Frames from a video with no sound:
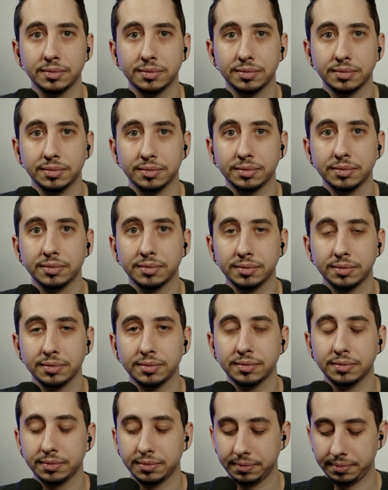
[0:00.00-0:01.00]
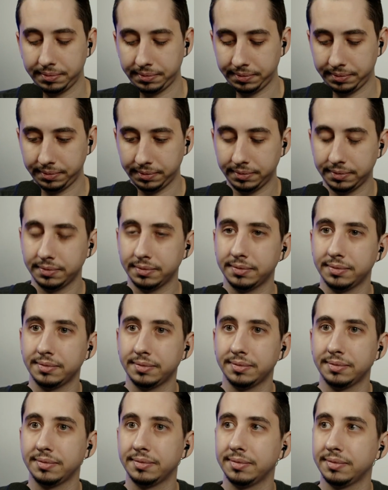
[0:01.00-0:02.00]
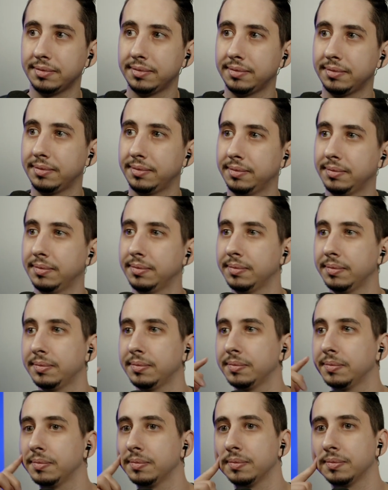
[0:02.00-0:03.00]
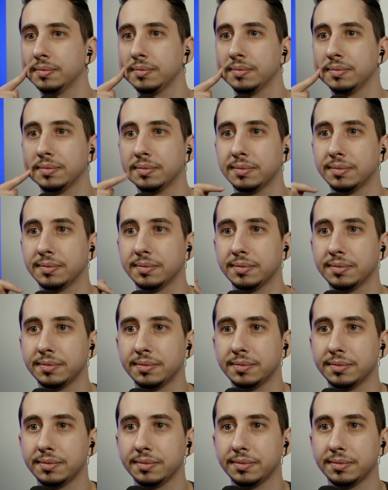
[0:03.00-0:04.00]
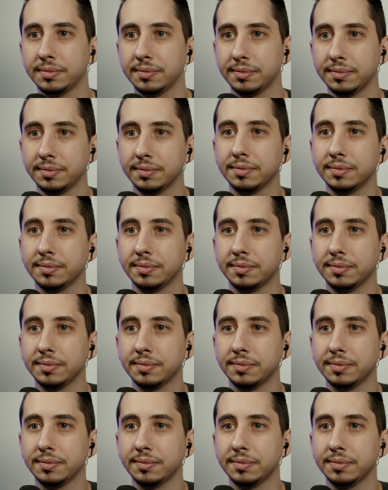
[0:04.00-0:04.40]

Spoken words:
(silent)